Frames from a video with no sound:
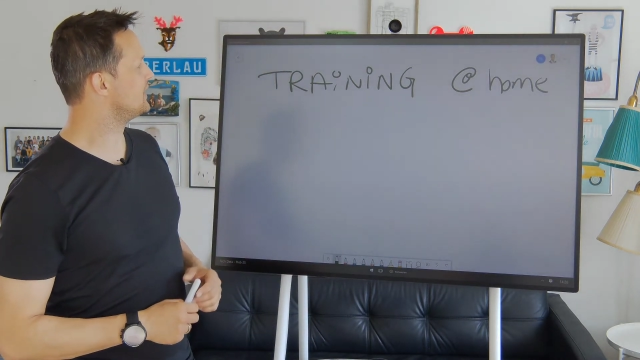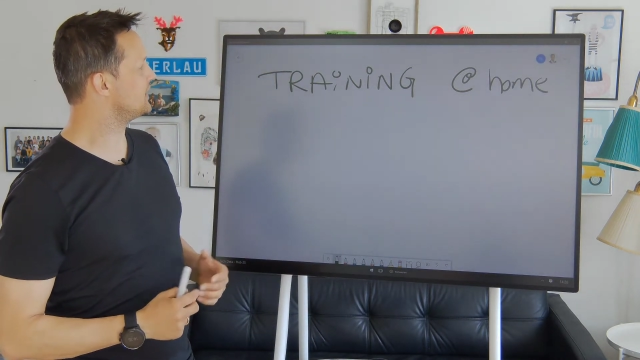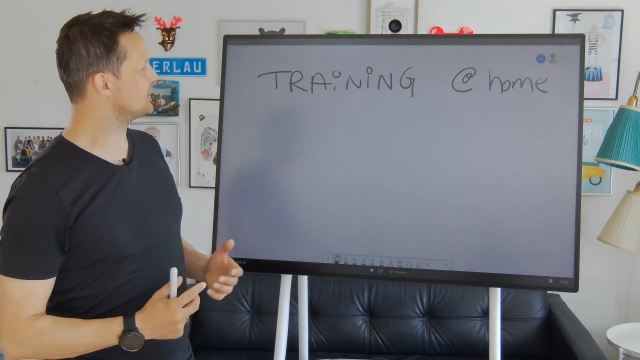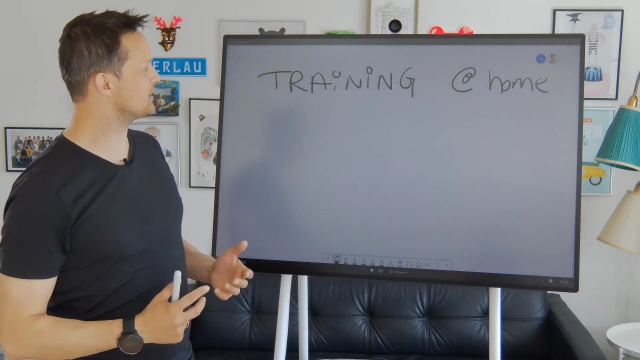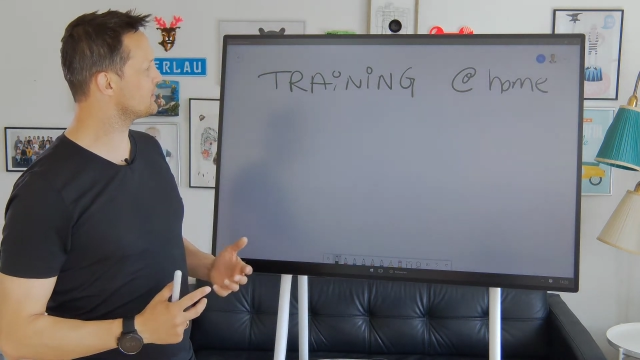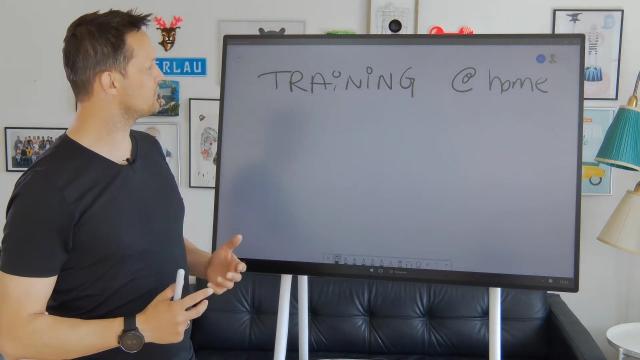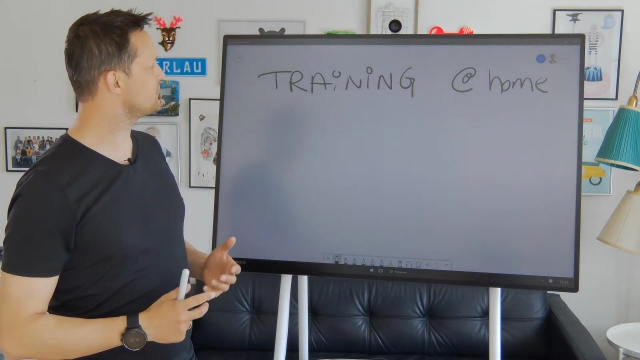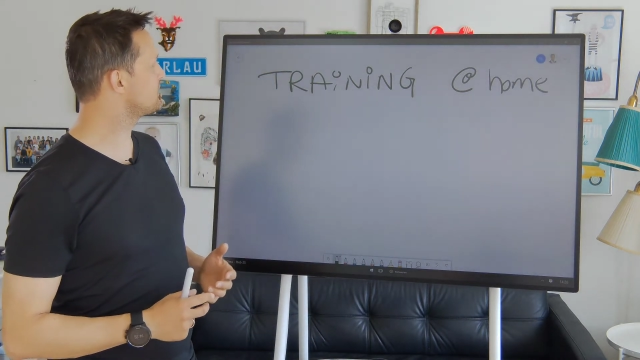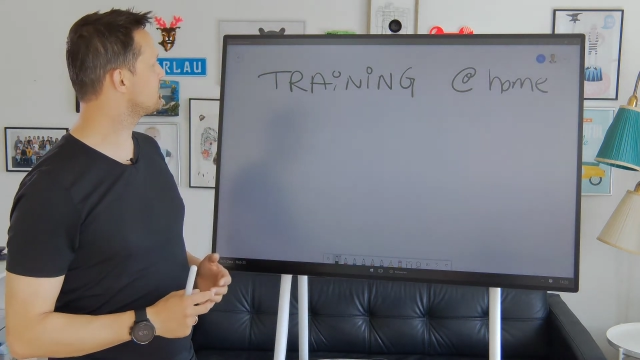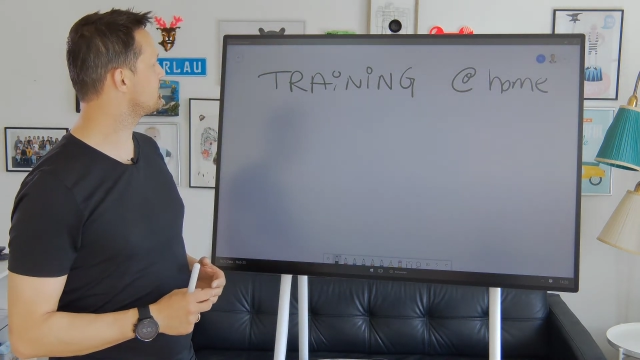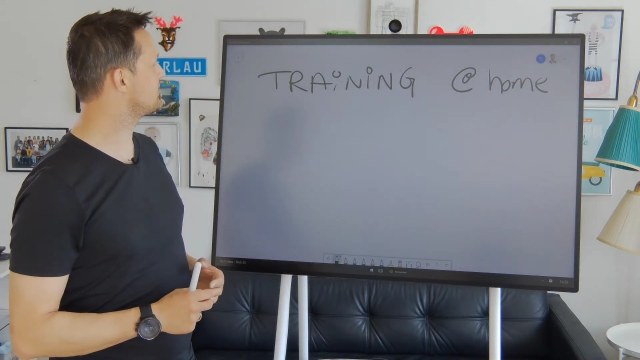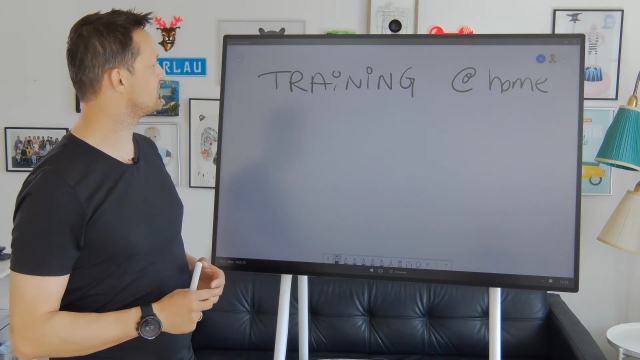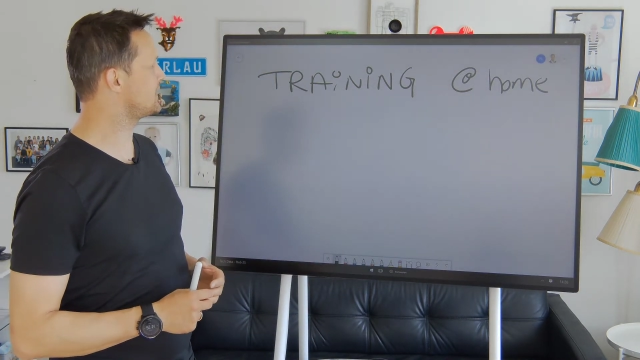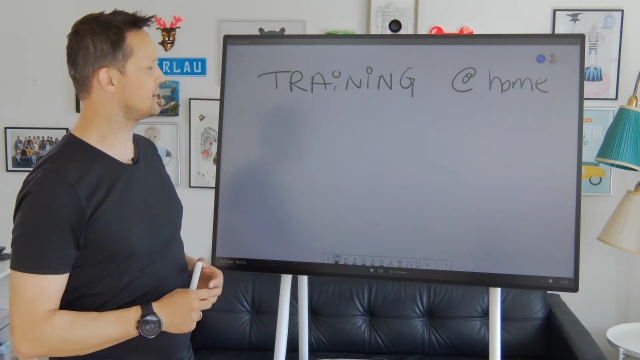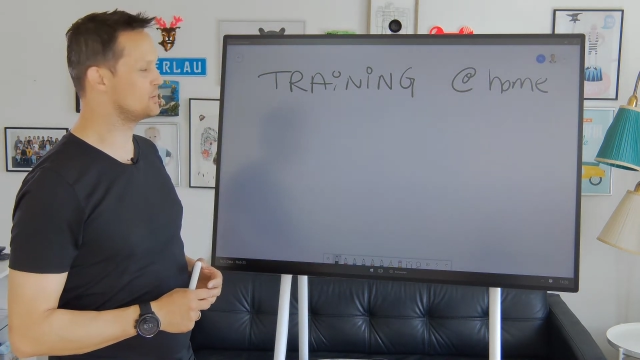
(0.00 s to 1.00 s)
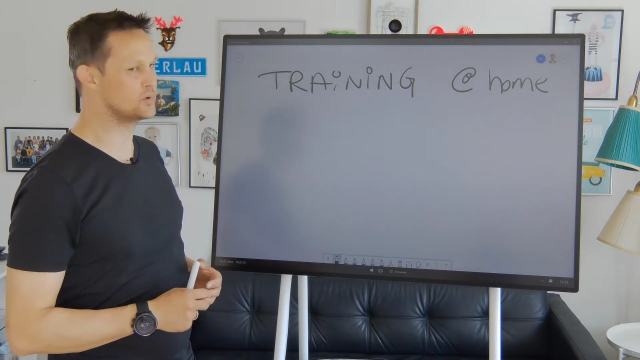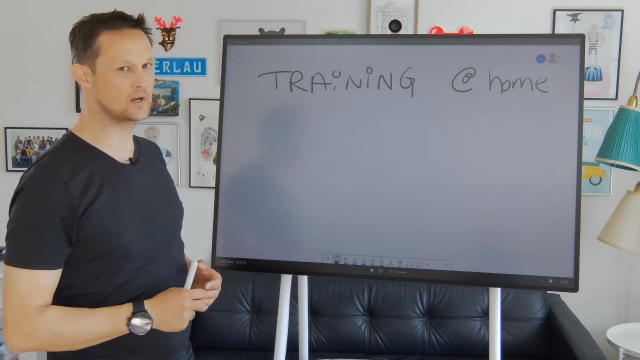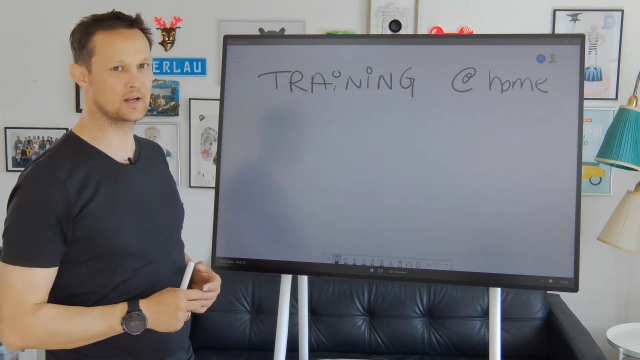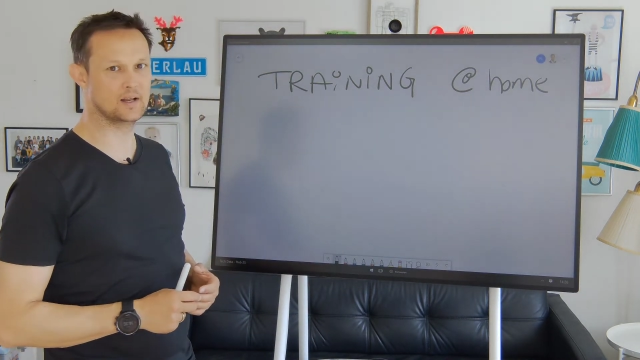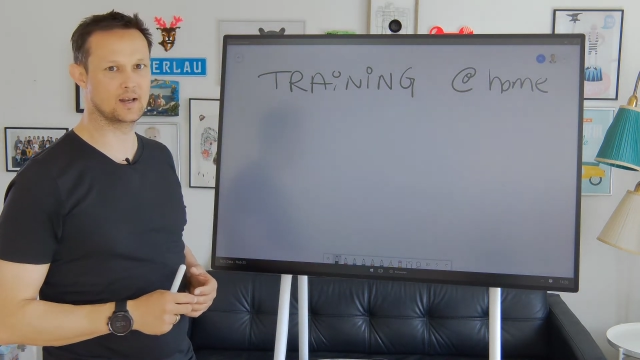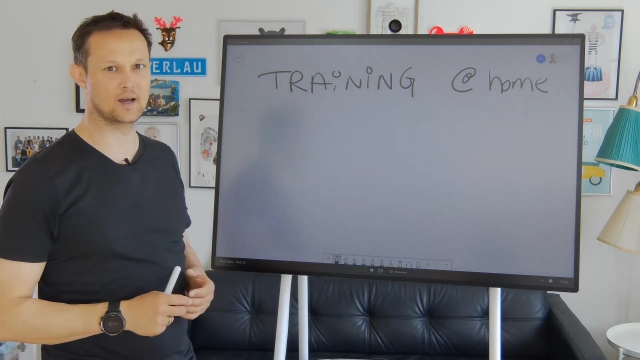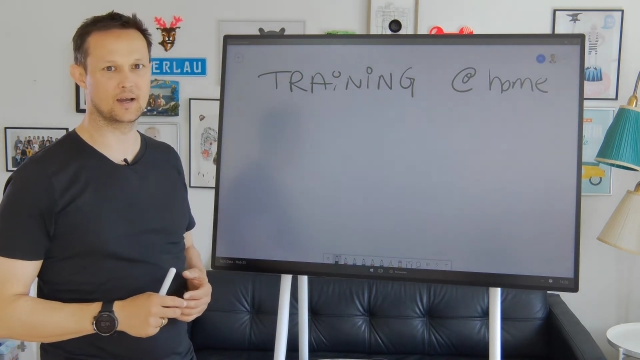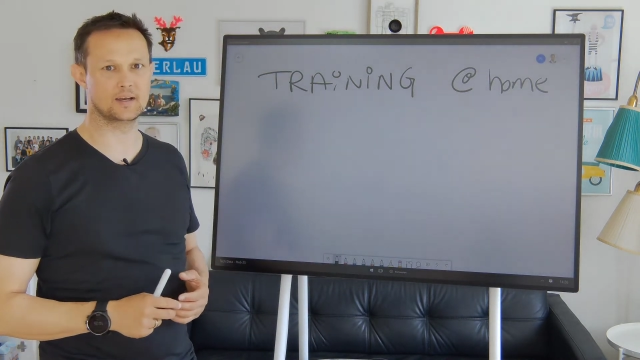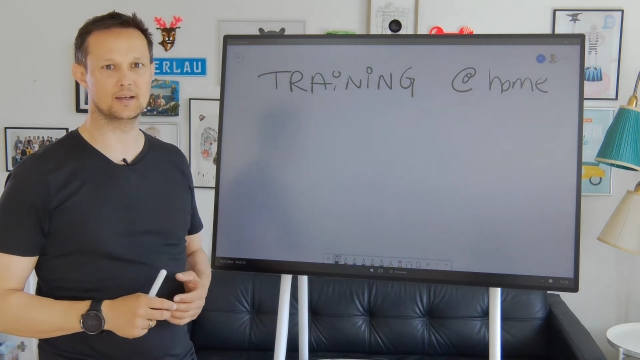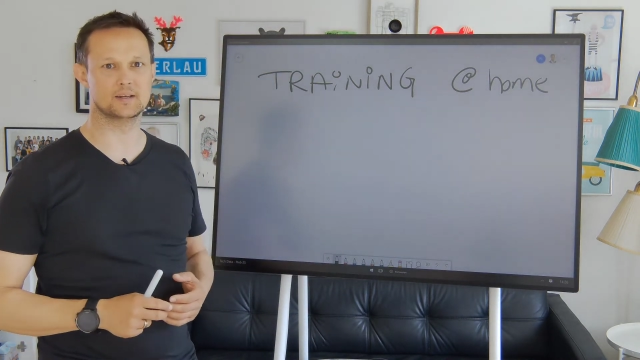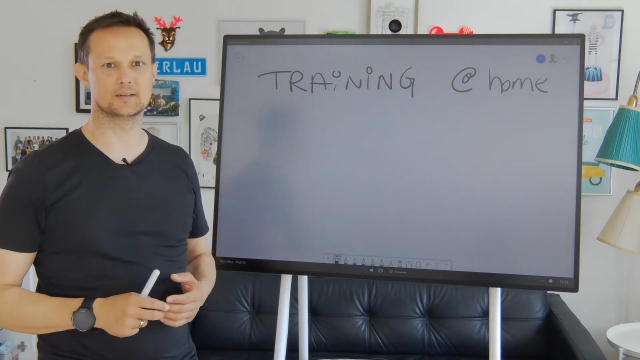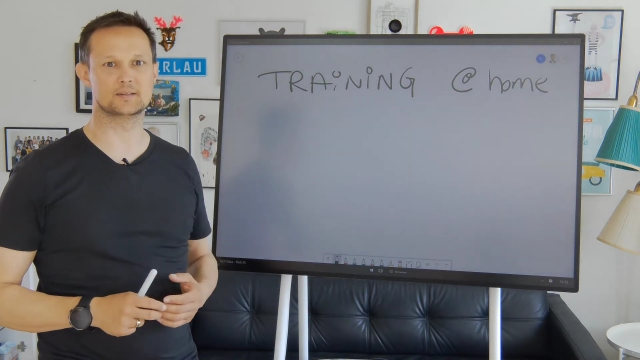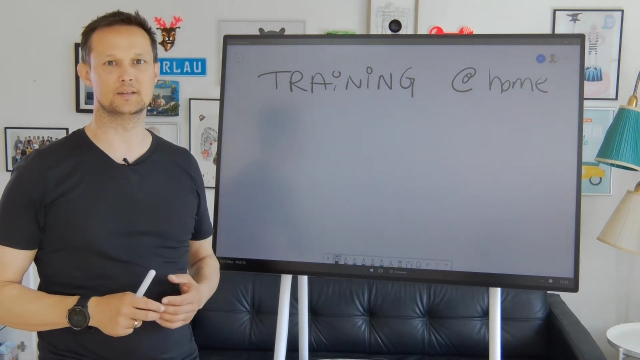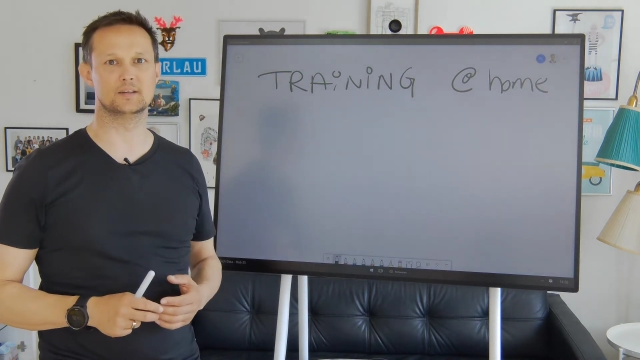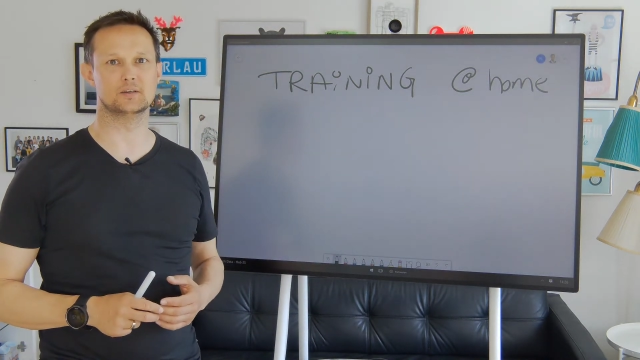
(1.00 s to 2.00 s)
Another thing that I really like,
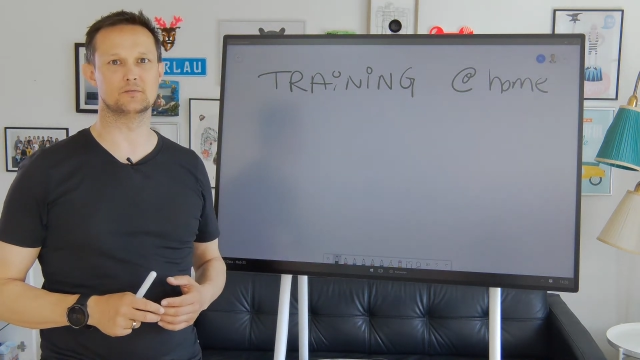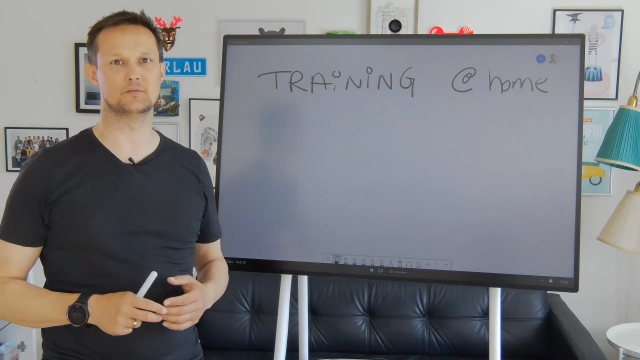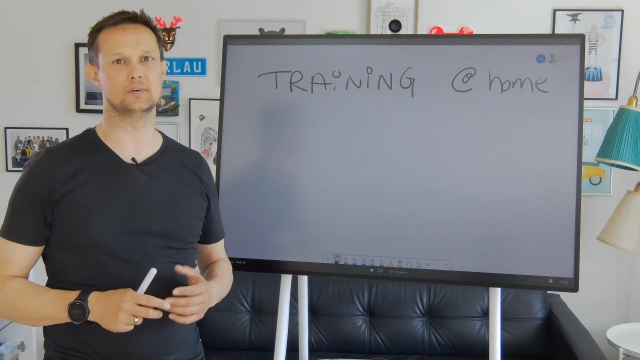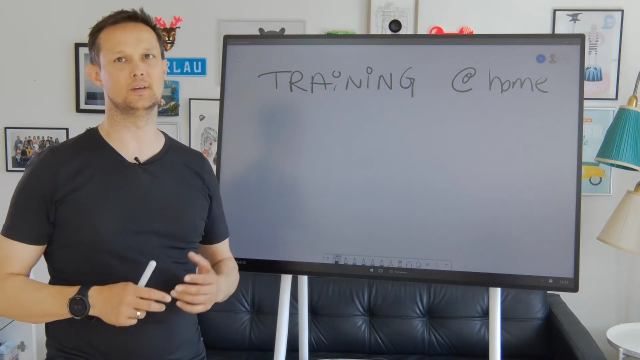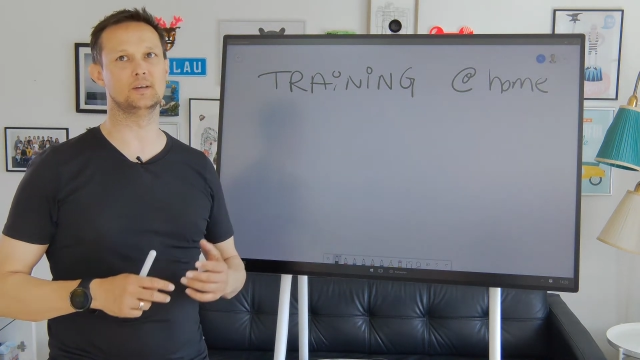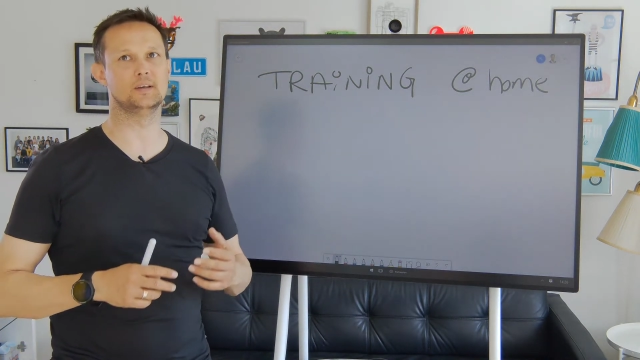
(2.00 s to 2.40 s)
instead of